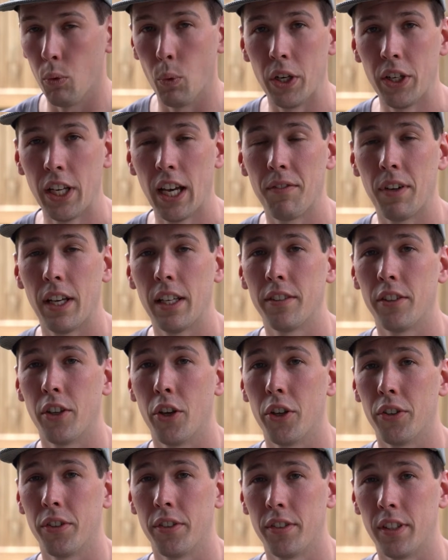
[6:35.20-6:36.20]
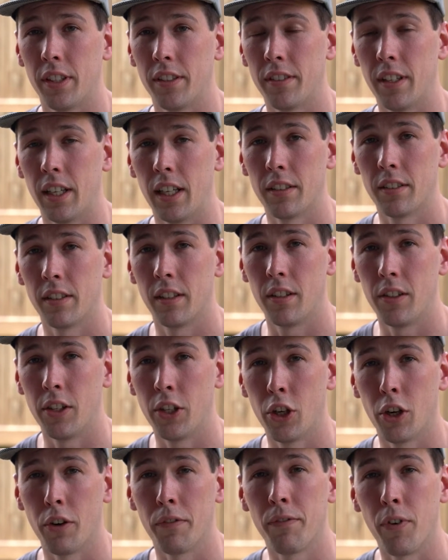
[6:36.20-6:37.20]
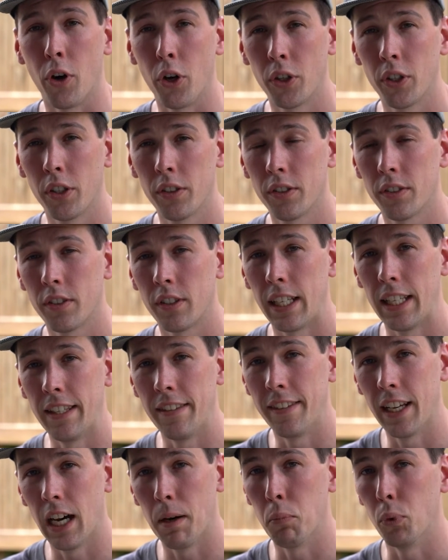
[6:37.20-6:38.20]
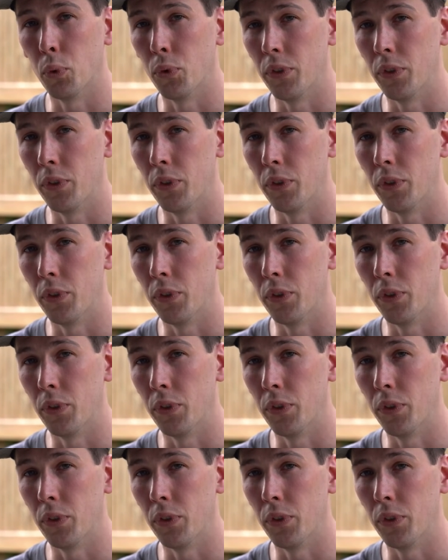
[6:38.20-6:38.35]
When you have SEO success, you got to focus and double